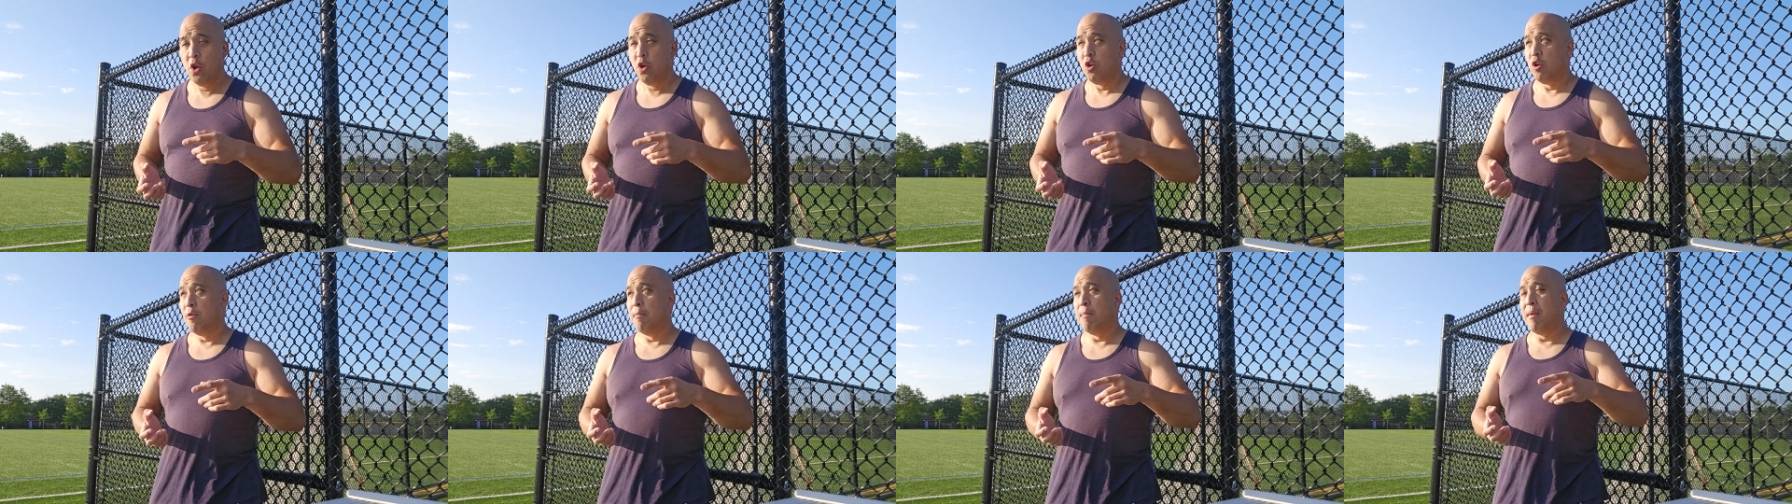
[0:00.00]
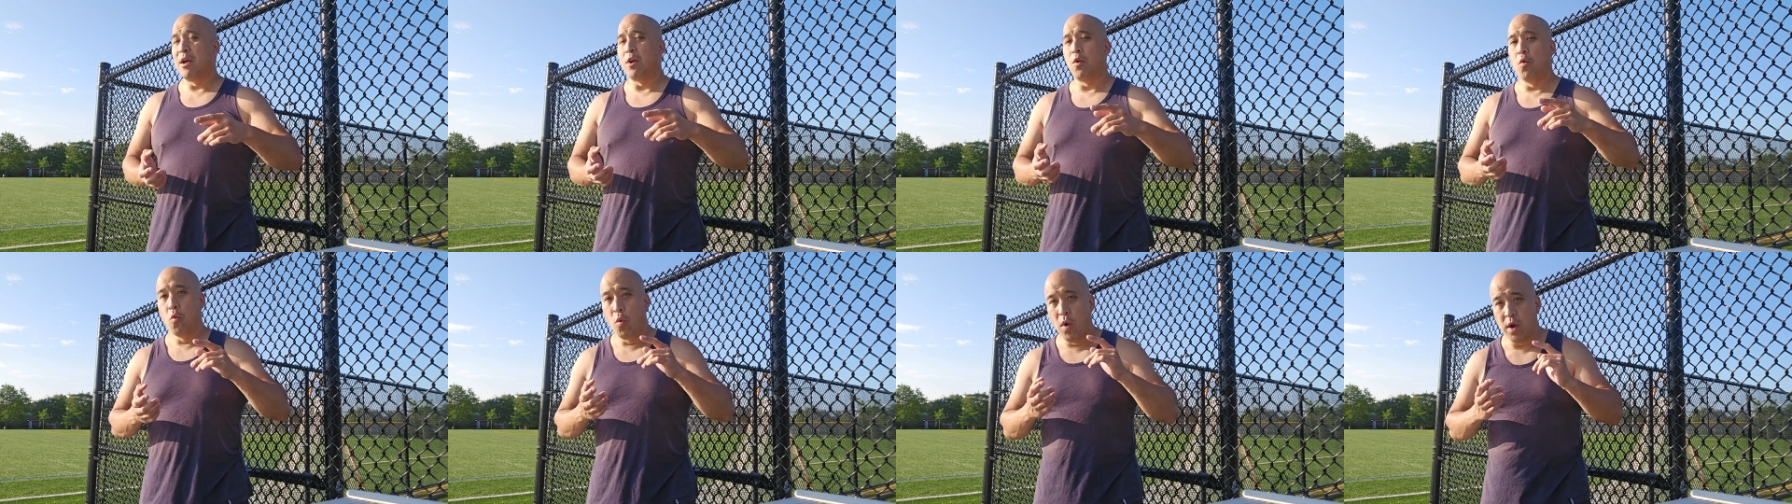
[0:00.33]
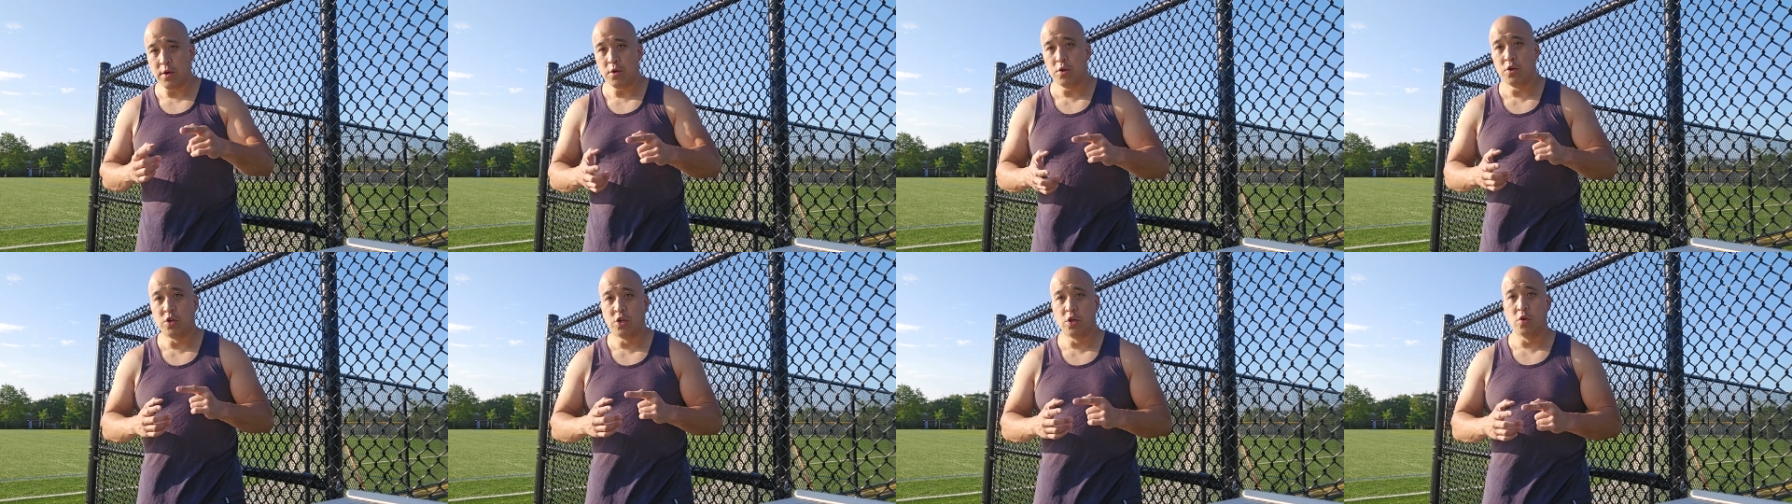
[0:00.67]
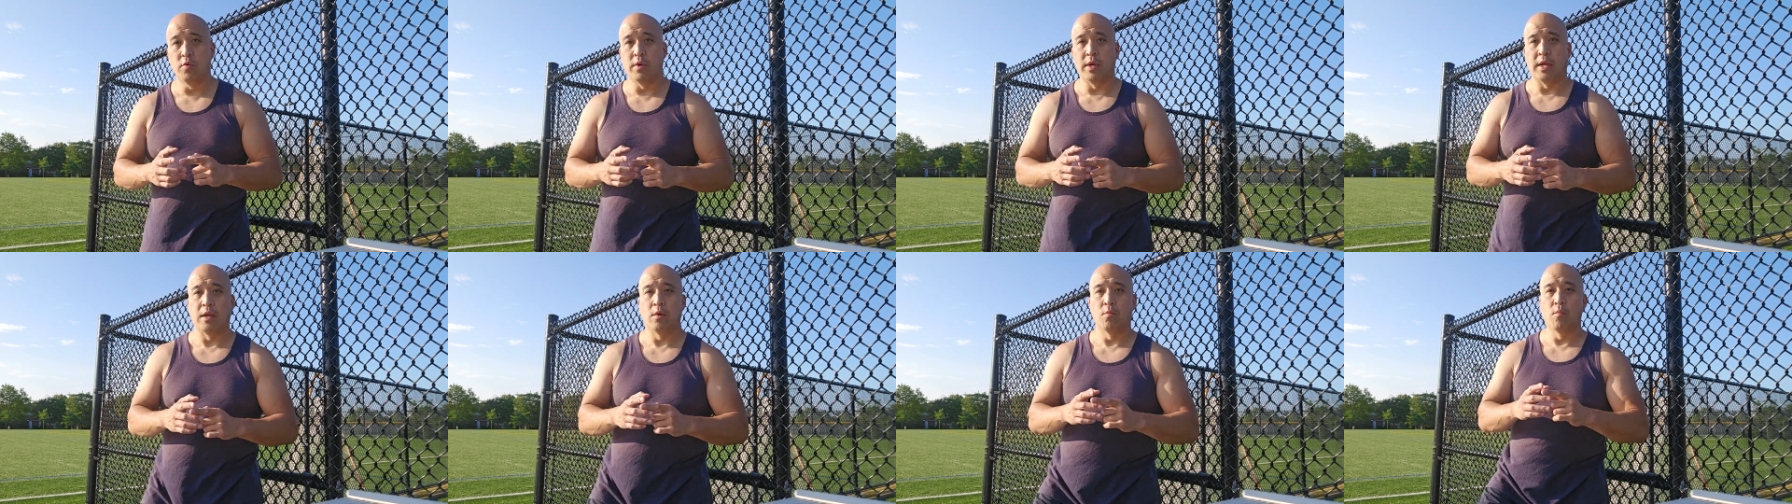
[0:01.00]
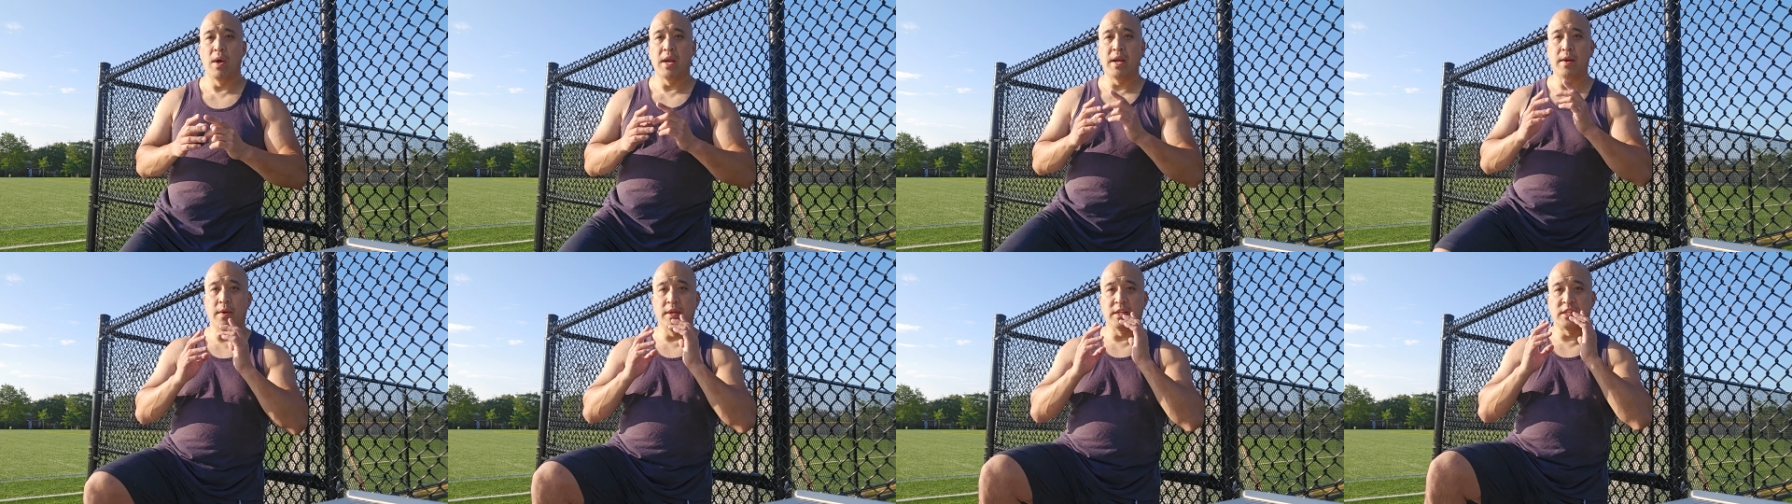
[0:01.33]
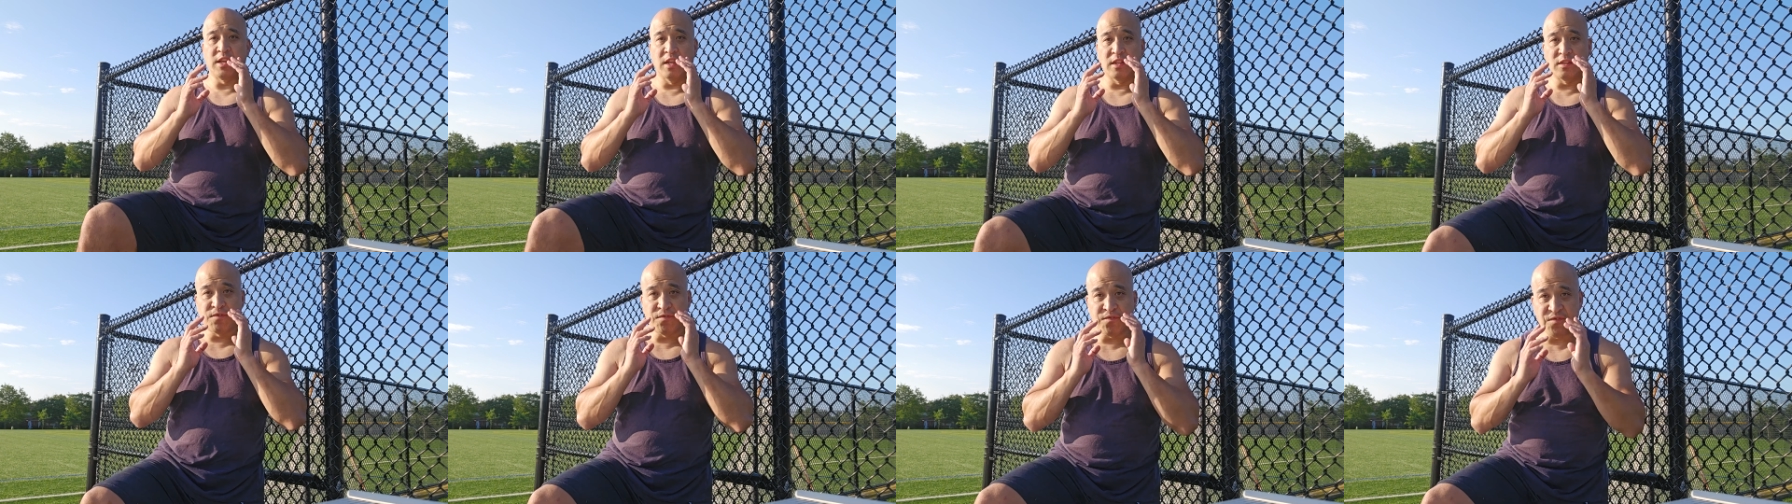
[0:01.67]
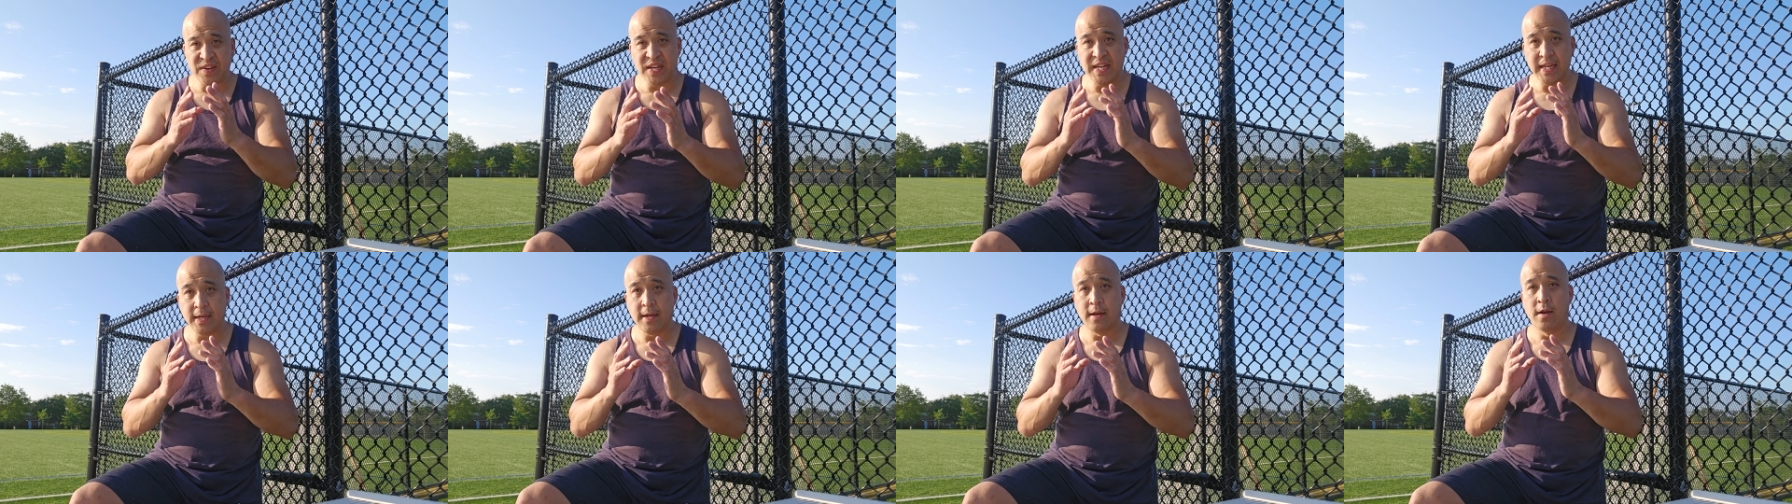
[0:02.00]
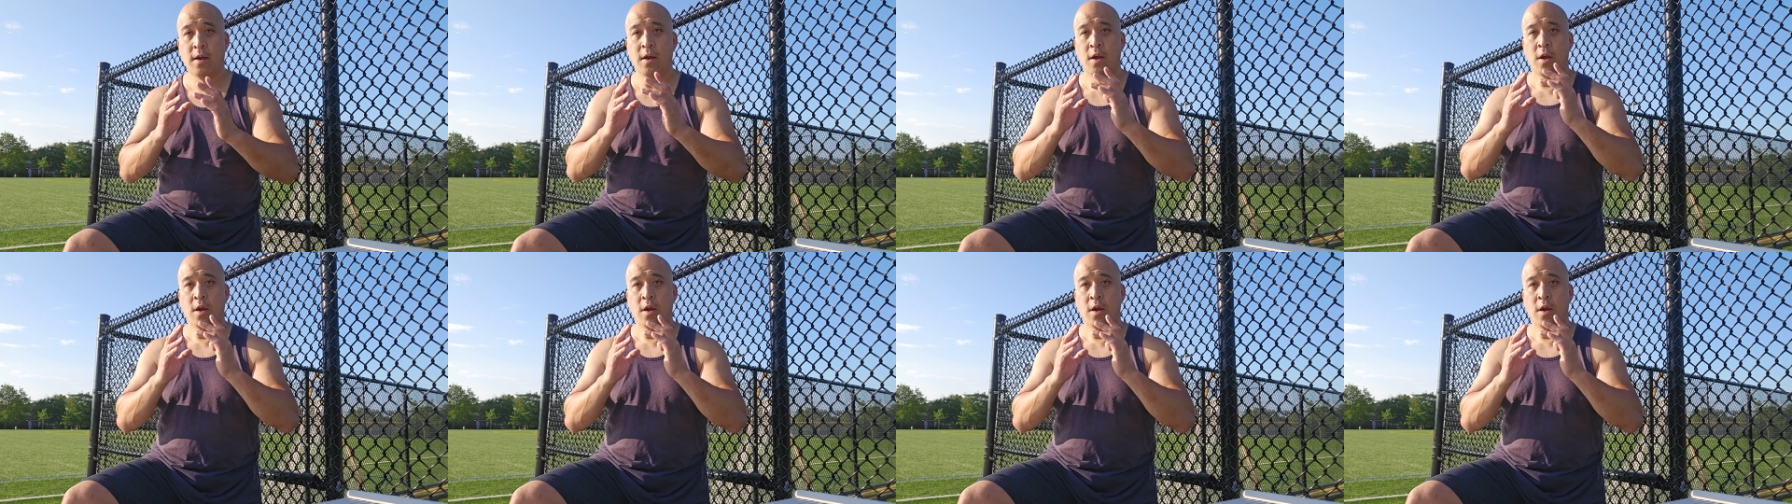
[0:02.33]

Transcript: no matter what you're doing, whether it's feet